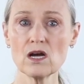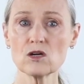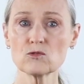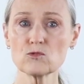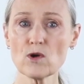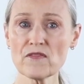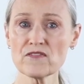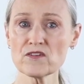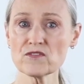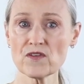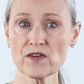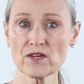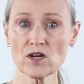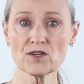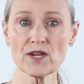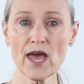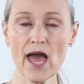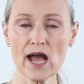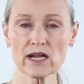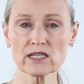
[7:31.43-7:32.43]
rather than
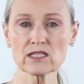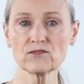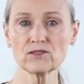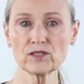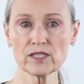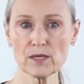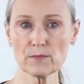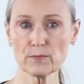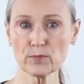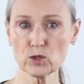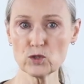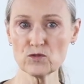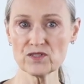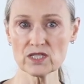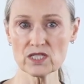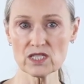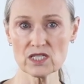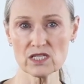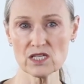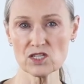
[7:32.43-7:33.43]
on actively improving
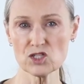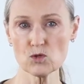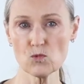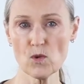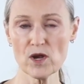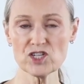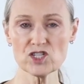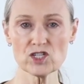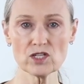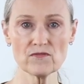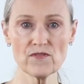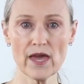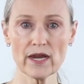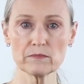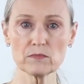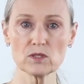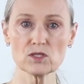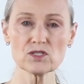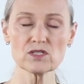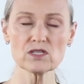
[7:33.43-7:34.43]
the situation of
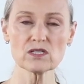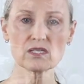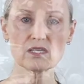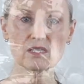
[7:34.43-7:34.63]
animals.